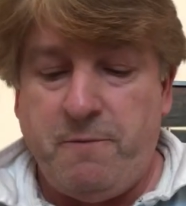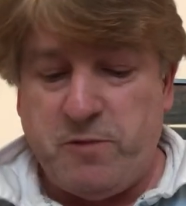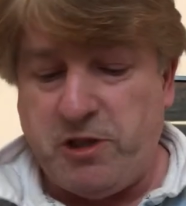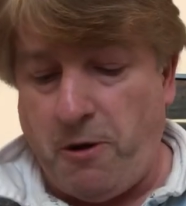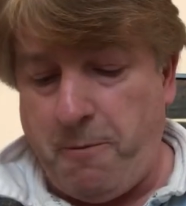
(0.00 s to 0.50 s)

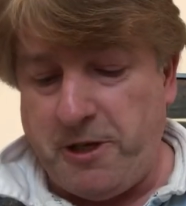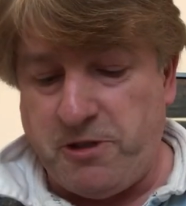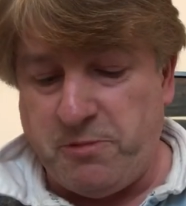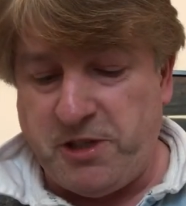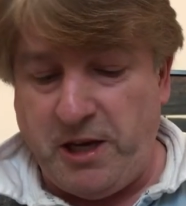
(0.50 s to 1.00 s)
So I'll pick
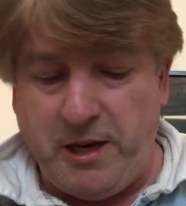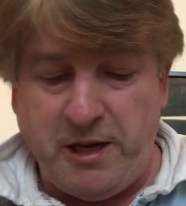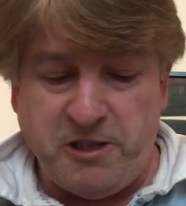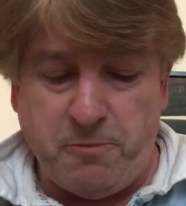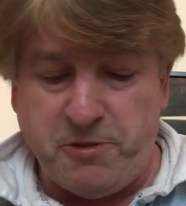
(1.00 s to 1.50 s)
some
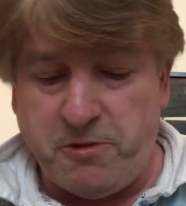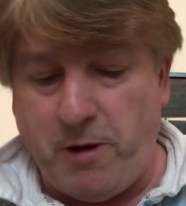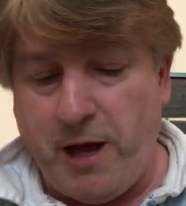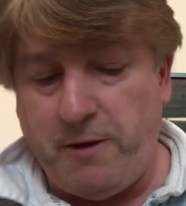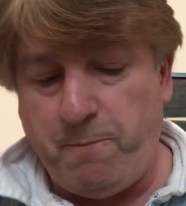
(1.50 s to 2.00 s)
CDs up as
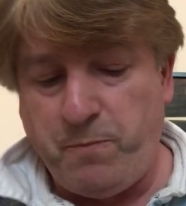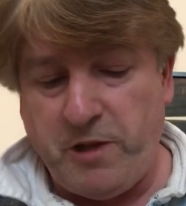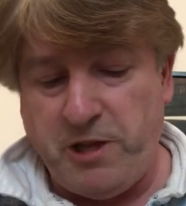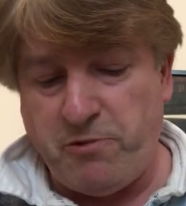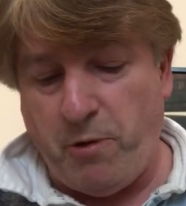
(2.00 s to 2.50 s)
well.
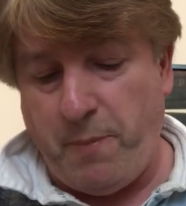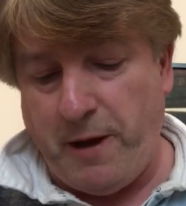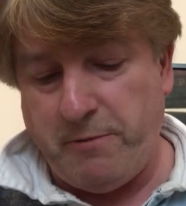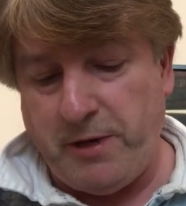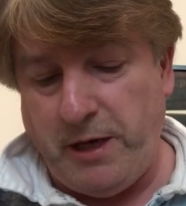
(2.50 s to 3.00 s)
These were
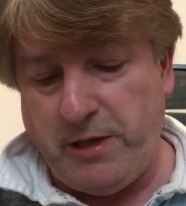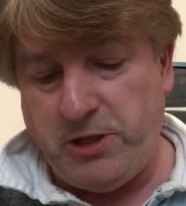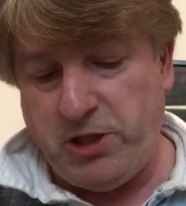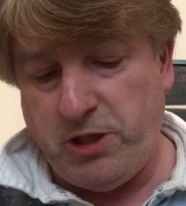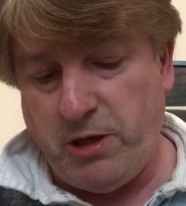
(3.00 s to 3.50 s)
£1
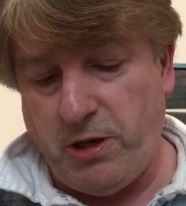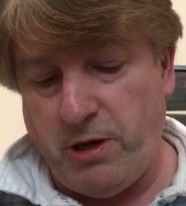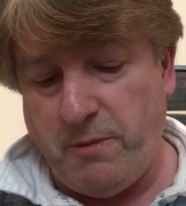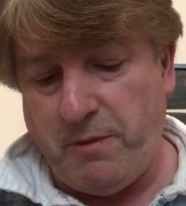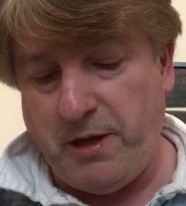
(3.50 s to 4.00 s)
each.
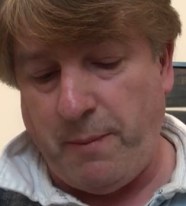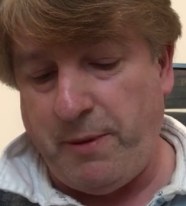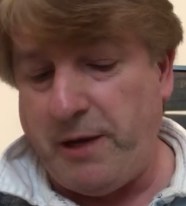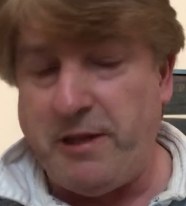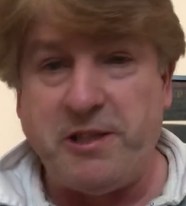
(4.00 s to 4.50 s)
I
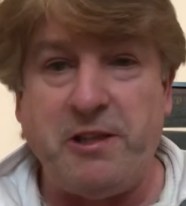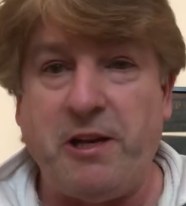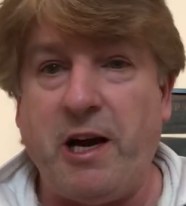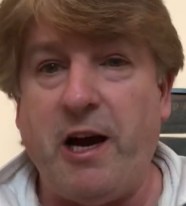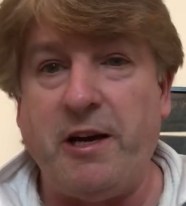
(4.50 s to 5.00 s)
played this in
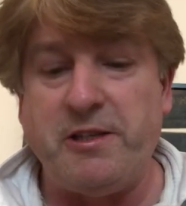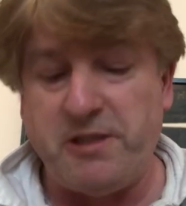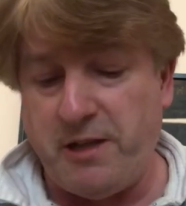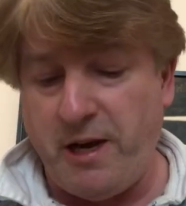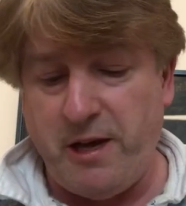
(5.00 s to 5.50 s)
the car
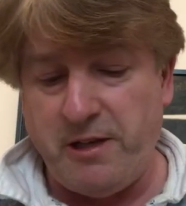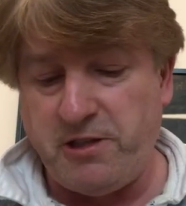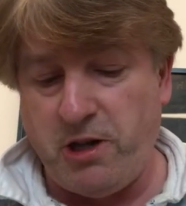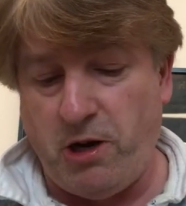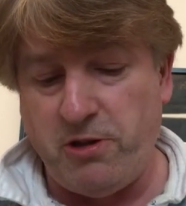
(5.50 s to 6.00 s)
yesterday and
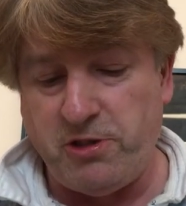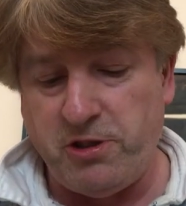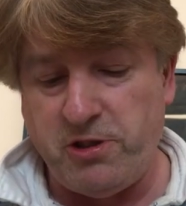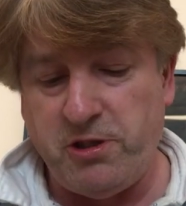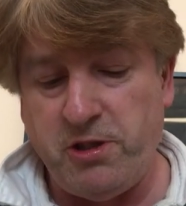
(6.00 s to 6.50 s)
it's
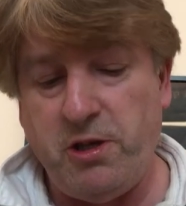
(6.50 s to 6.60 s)
gorgeous.